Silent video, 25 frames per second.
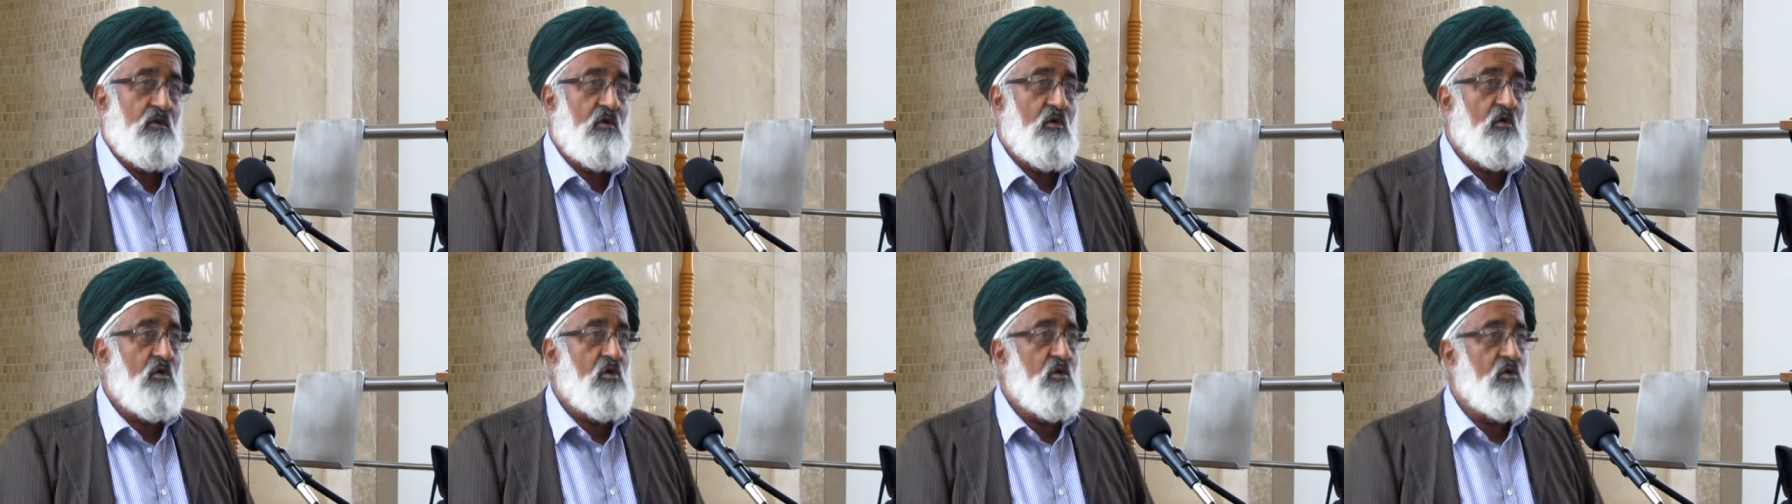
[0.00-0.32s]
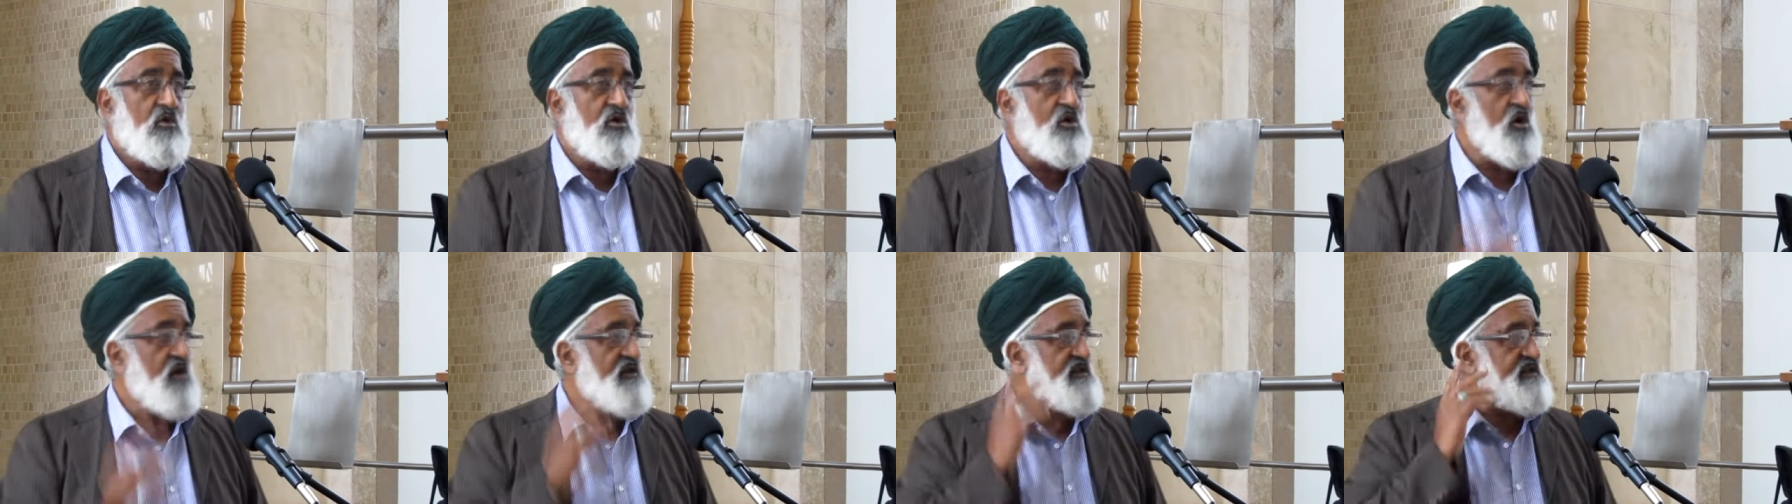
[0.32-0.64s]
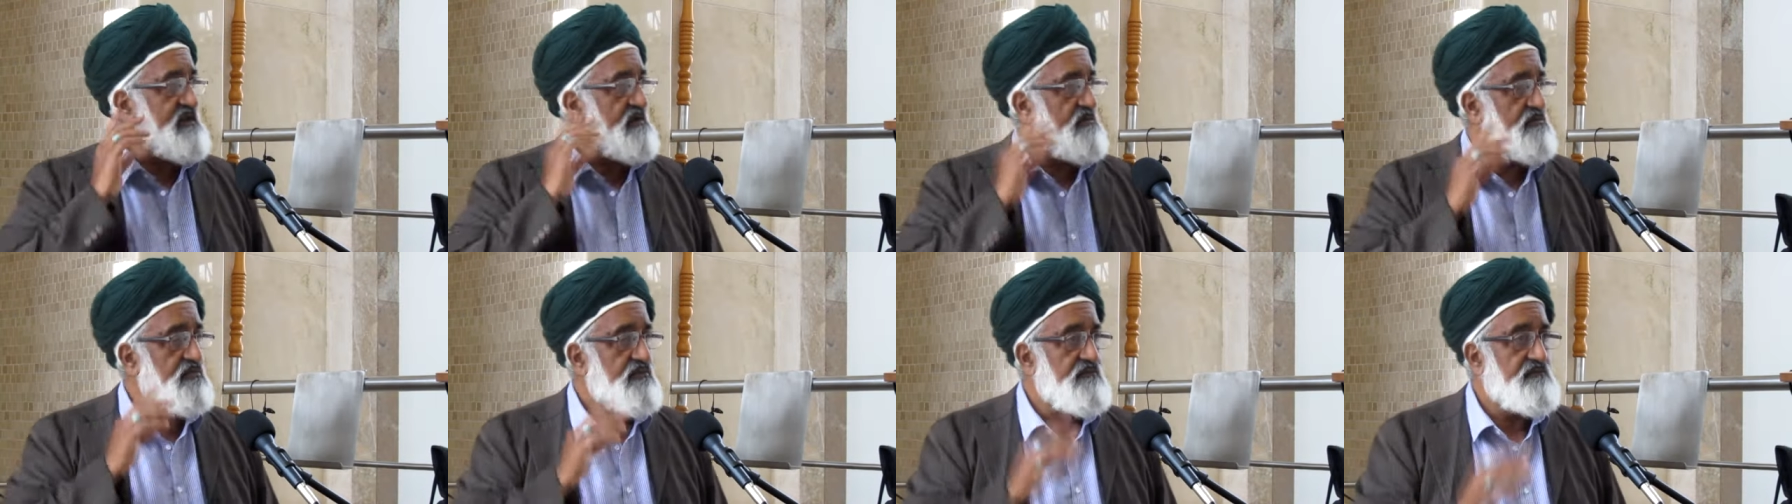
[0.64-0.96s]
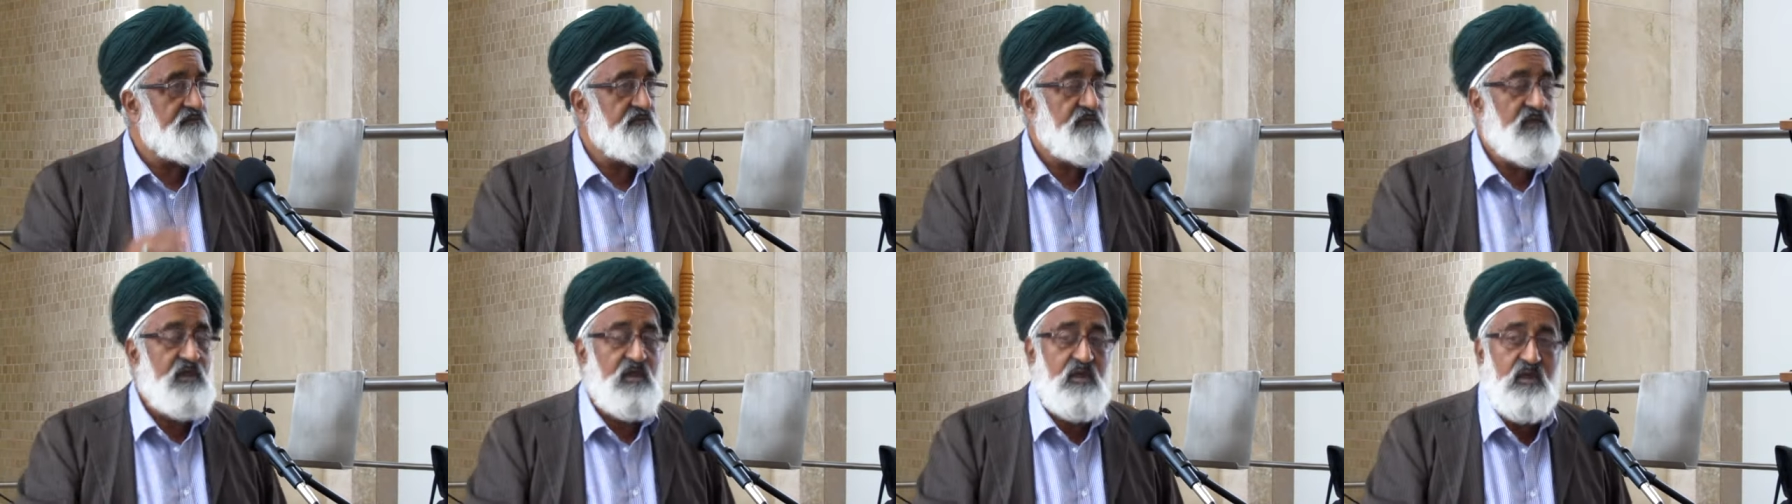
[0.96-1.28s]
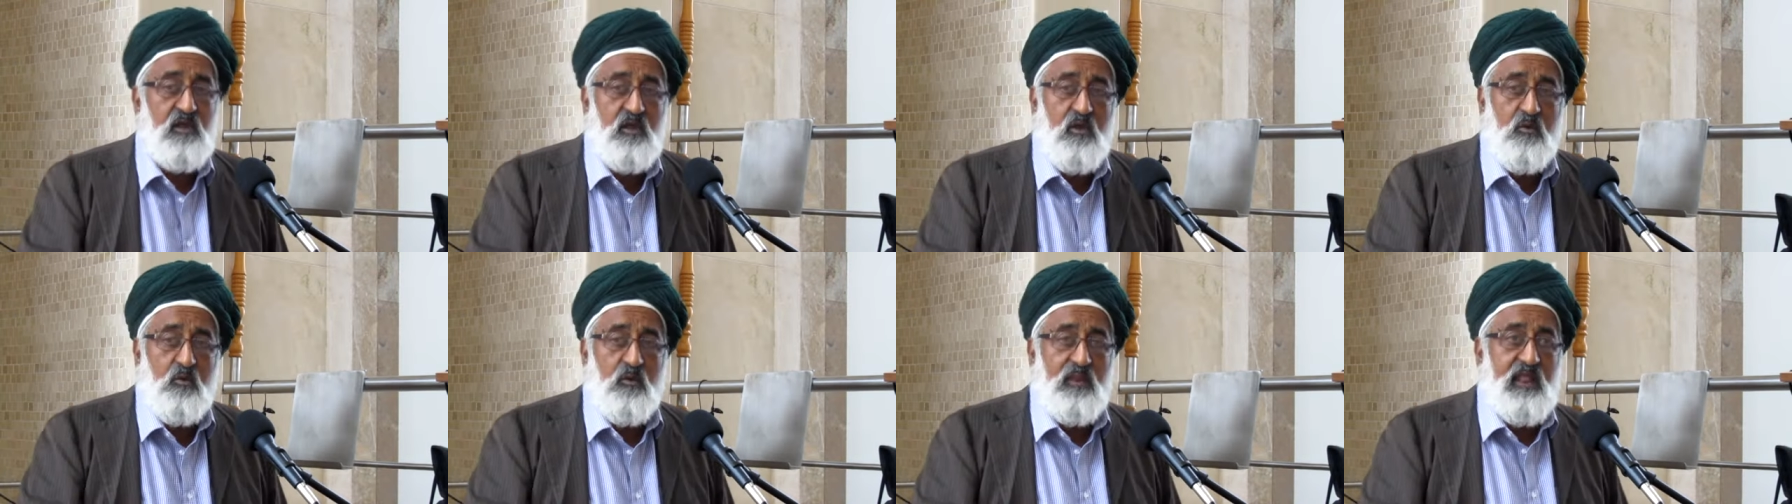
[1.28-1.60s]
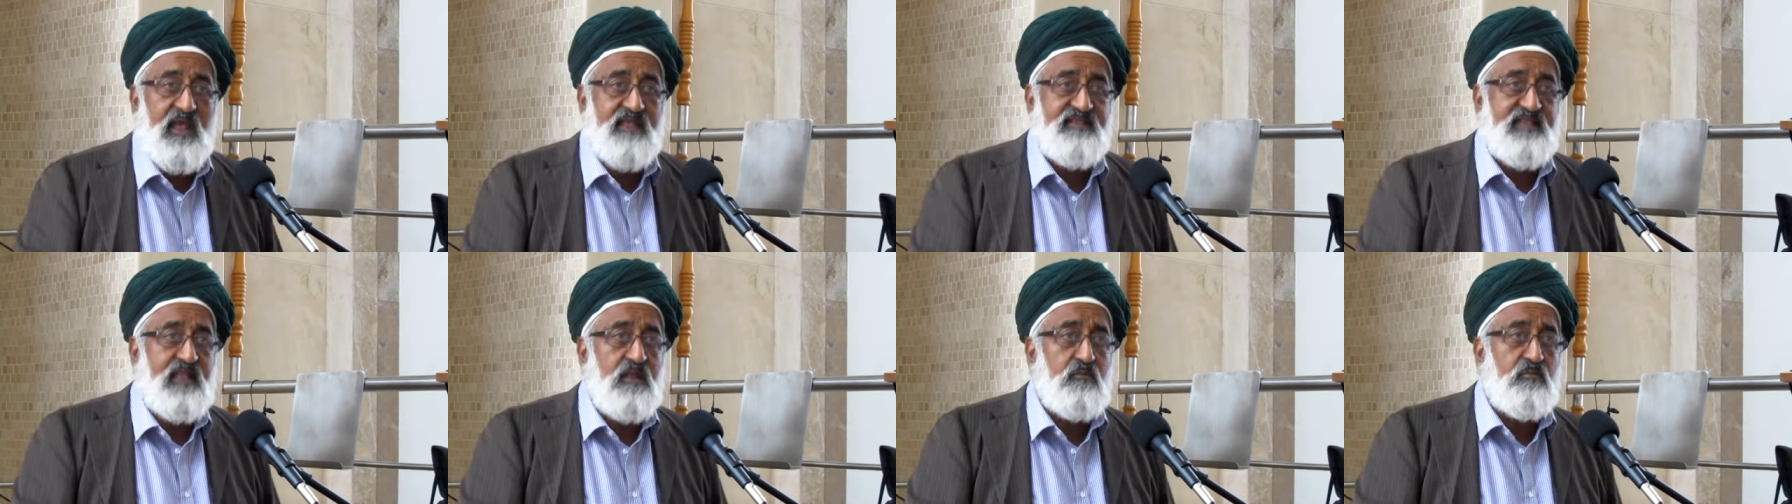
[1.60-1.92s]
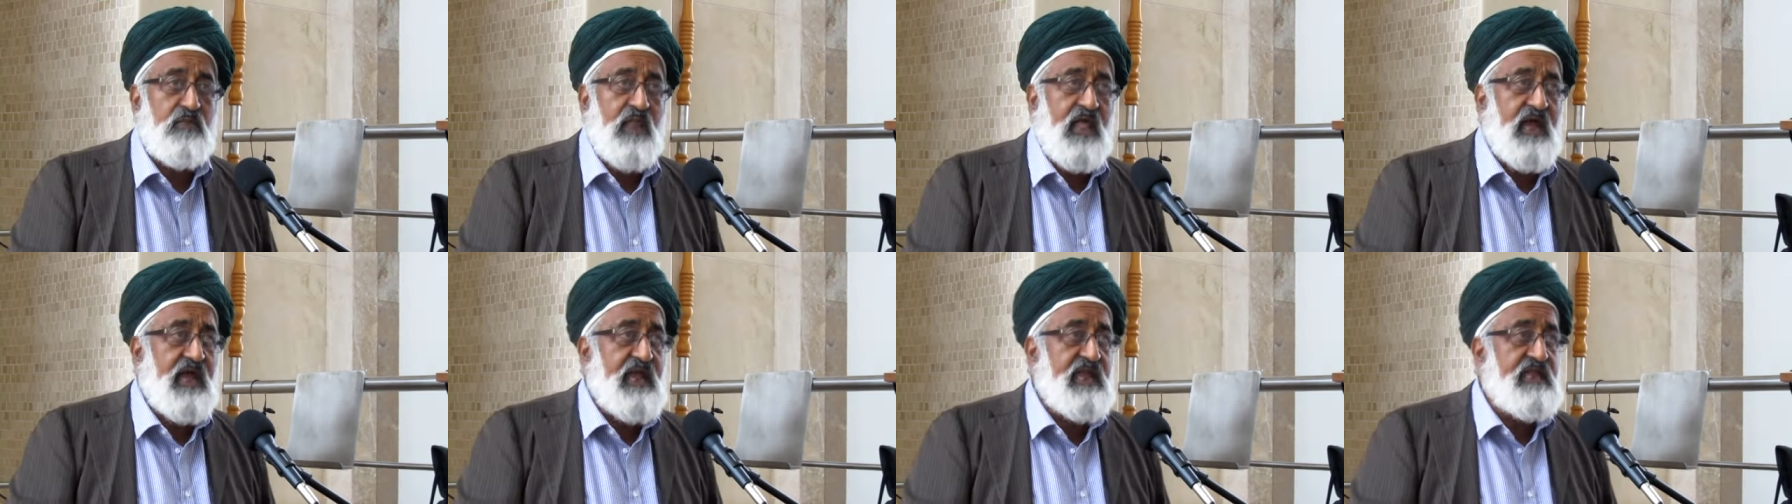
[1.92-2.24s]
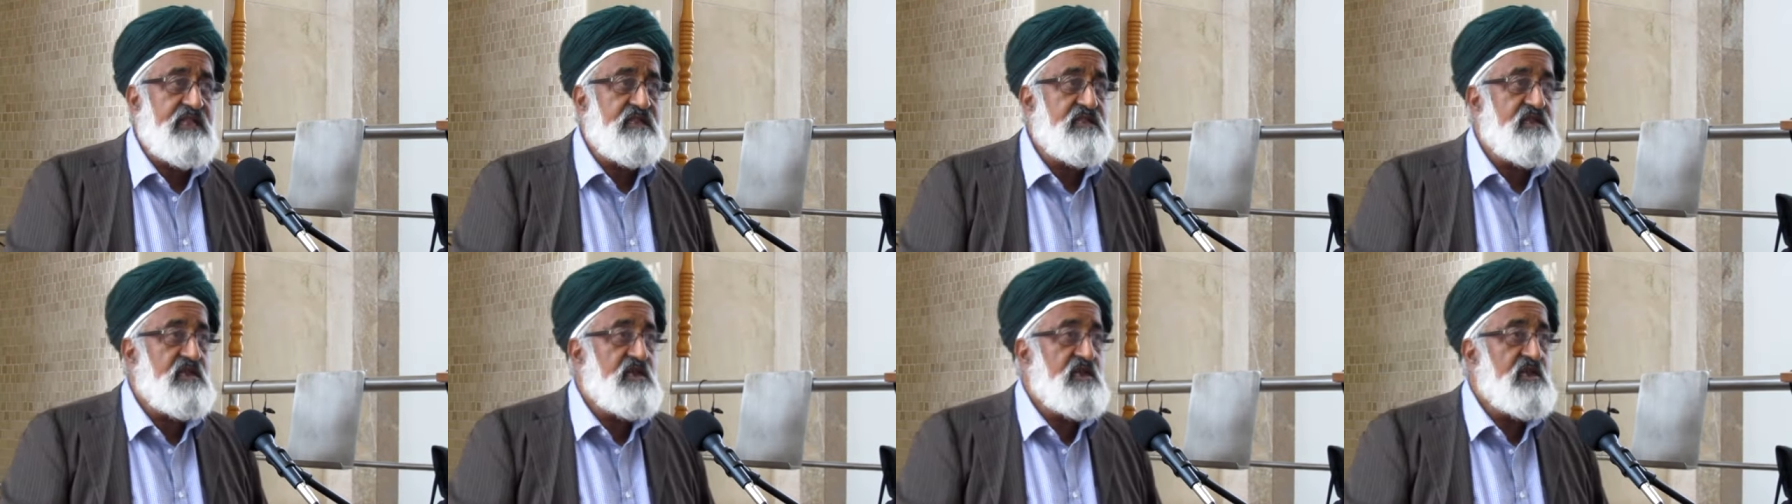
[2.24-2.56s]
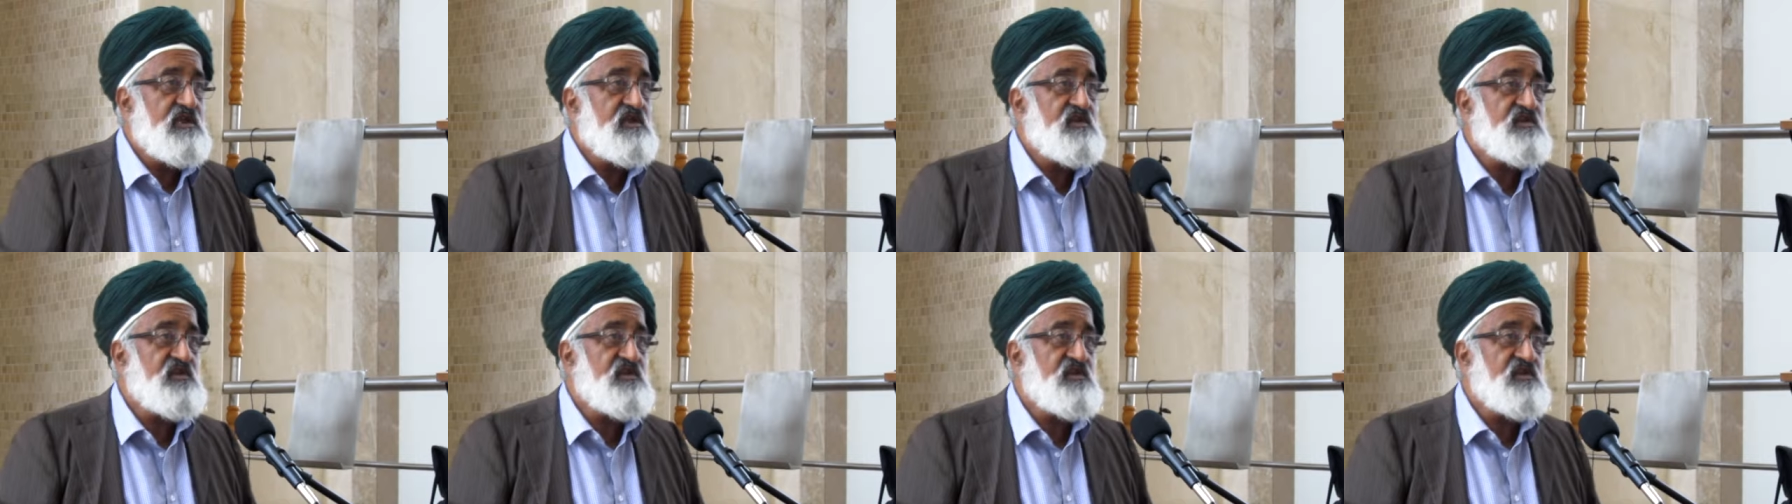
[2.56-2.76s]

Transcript: or gossip when I said blind,